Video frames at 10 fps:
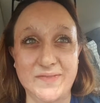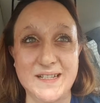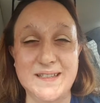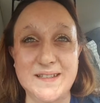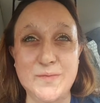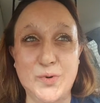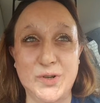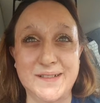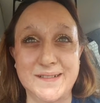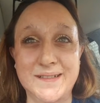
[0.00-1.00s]
This is
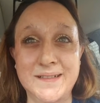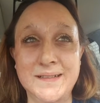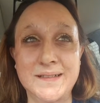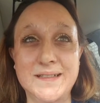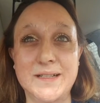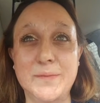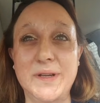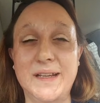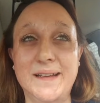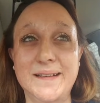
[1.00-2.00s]
important to
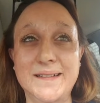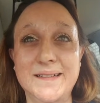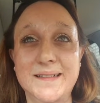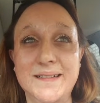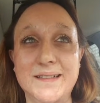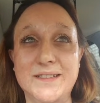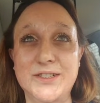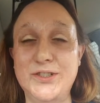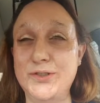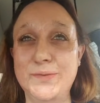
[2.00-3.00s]
me
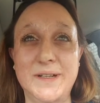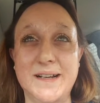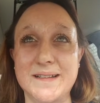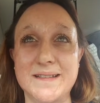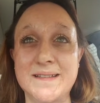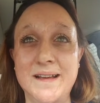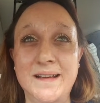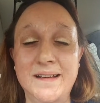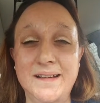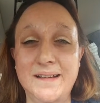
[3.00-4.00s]
to do because
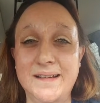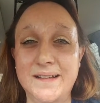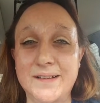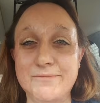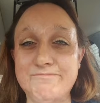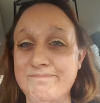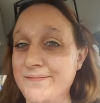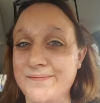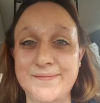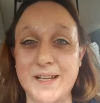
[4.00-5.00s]

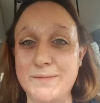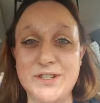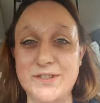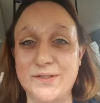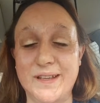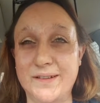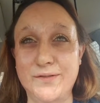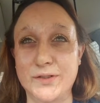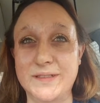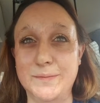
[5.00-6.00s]
I'm just so
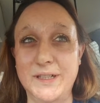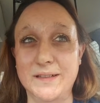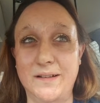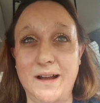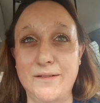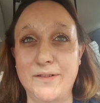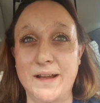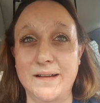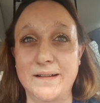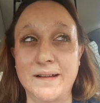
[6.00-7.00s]
thankful to be alive,
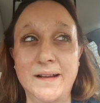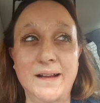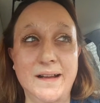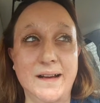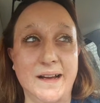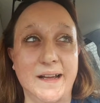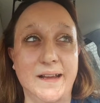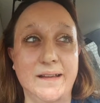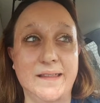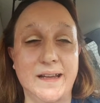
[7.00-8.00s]
and
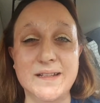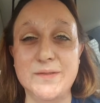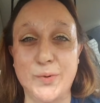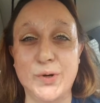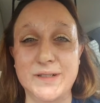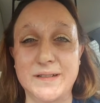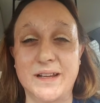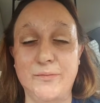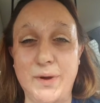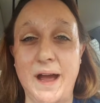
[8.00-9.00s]
I think it's important to
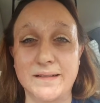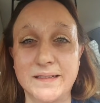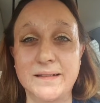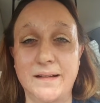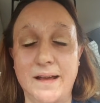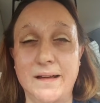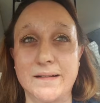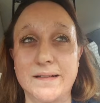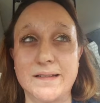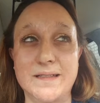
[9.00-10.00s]
give back,
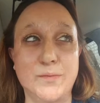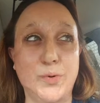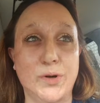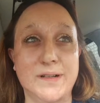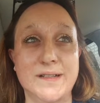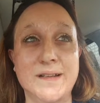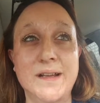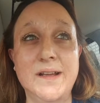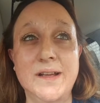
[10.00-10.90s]
and it's important